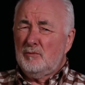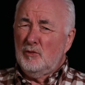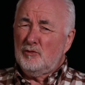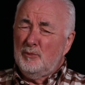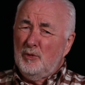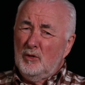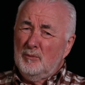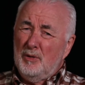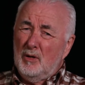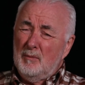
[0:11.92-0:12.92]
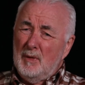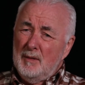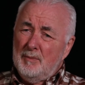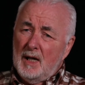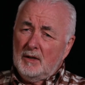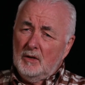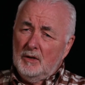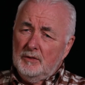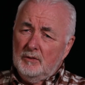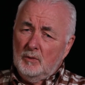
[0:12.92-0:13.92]
most important part of my
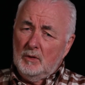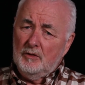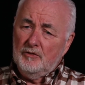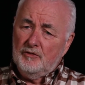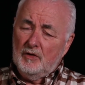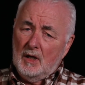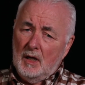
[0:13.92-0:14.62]
background was,